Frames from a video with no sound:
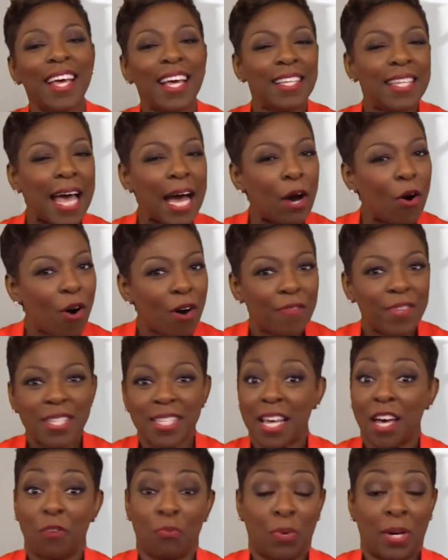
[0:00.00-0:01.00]
And now all of a
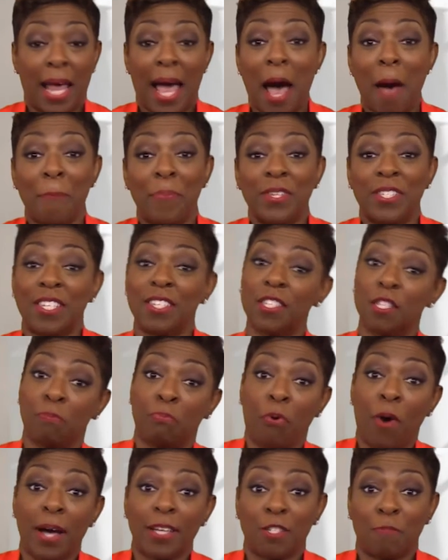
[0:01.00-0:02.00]
sudden what happens is the
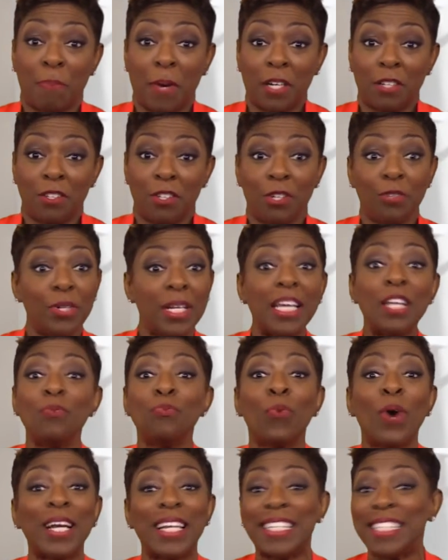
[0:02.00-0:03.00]
prospect, who didn't
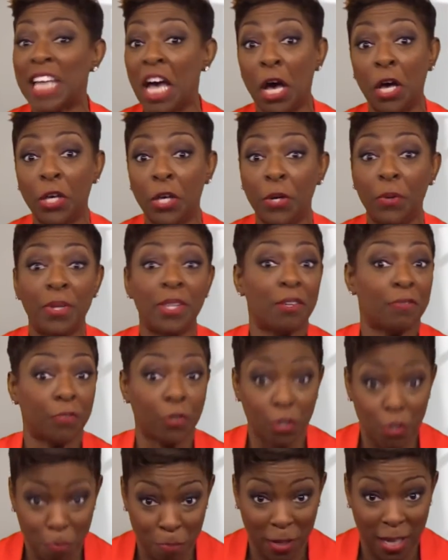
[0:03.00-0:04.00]
want to tell you in the
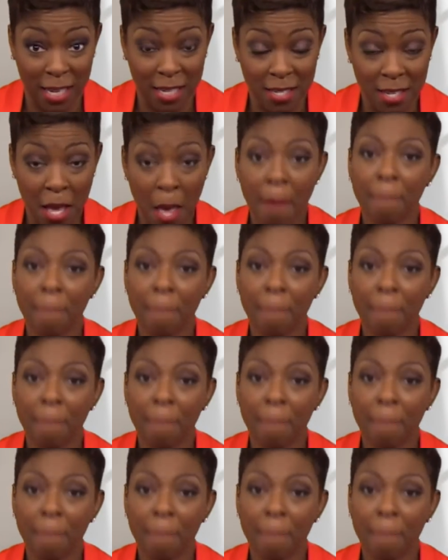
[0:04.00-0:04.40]
first place,